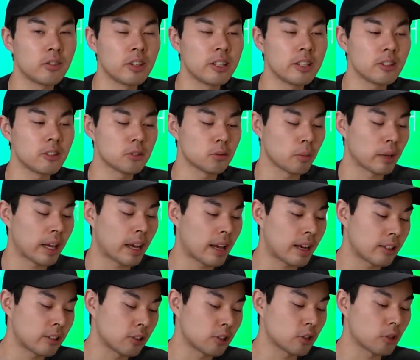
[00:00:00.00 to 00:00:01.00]
videos when I
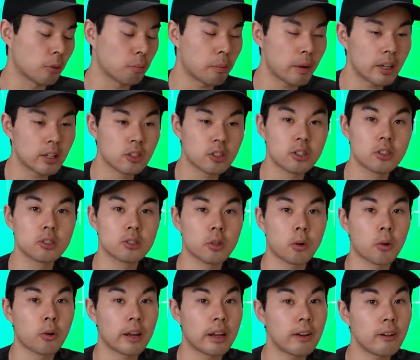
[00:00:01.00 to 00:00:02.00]
had to show pictures
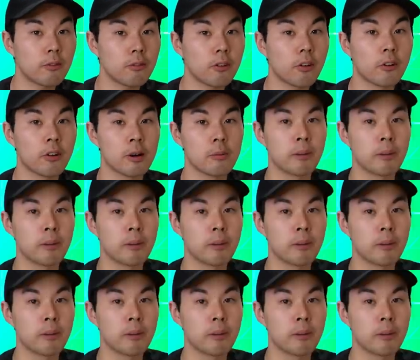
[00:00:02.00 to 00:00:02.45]
or info